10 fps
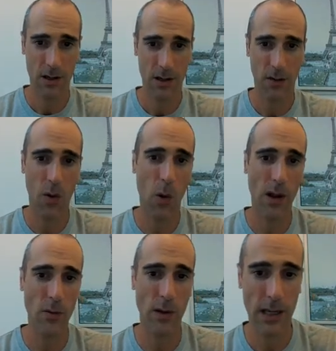over
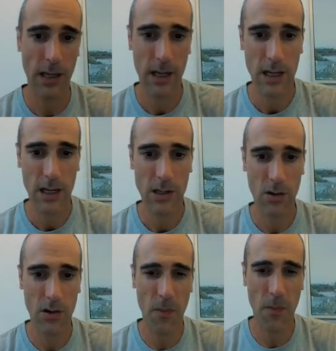one week
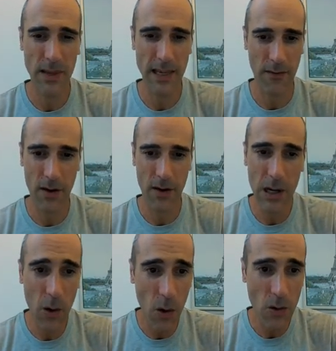so the peaks are
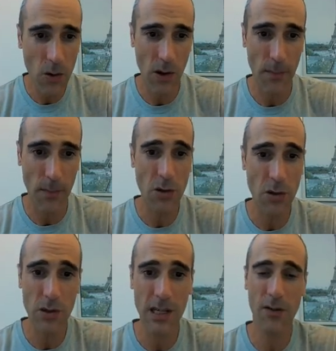very low so I'm not
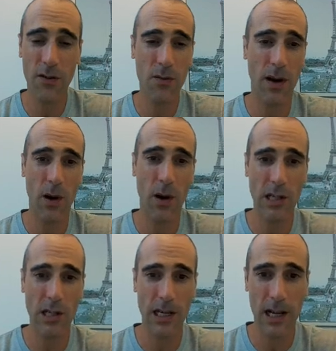using even my 1
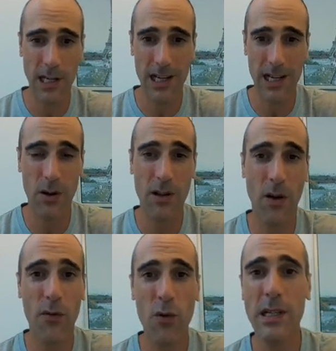giga JS but
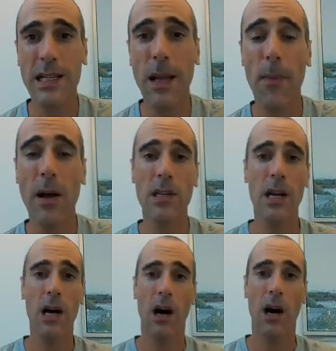of course it depends
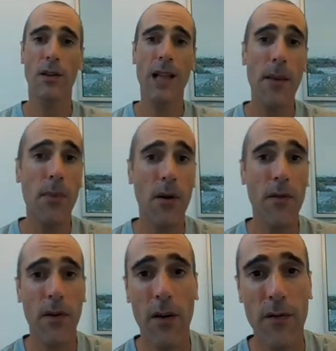on the type
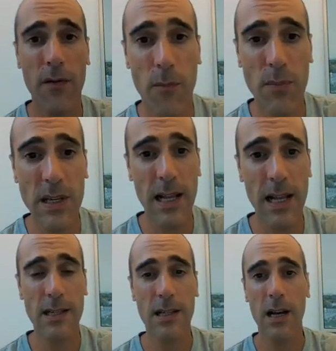of, of,
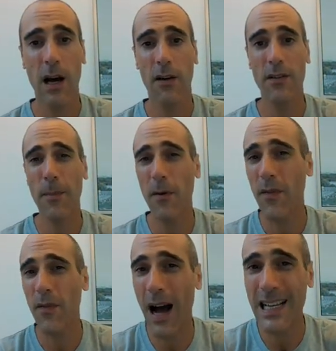business or the type
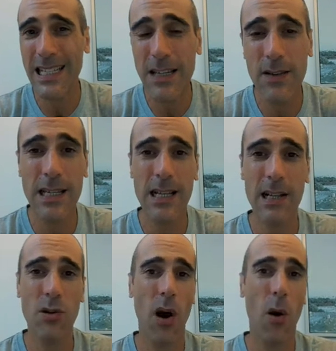of activities
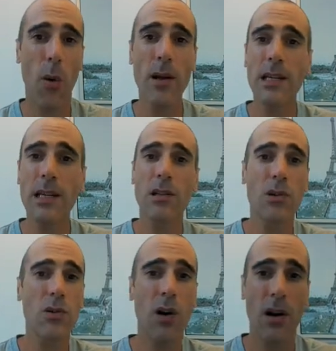that you are running on
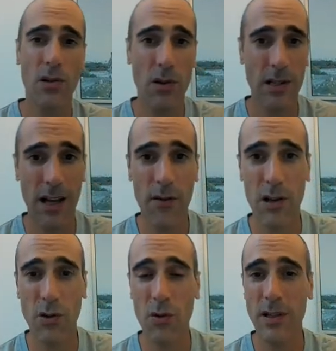your on your
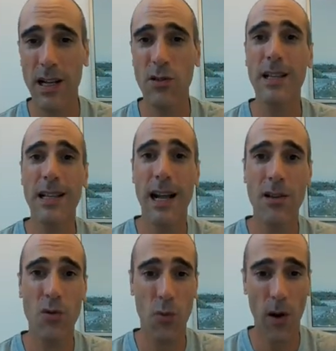server you, that you
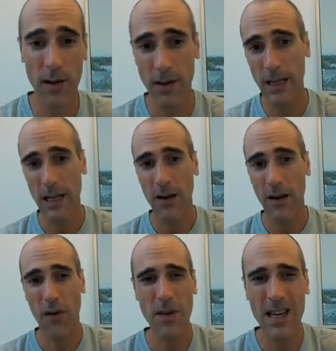intend to run
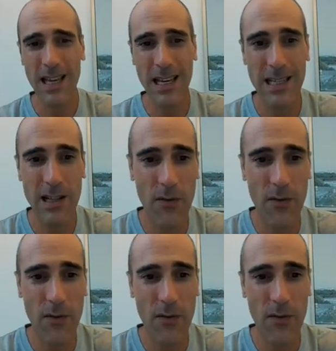for me it's not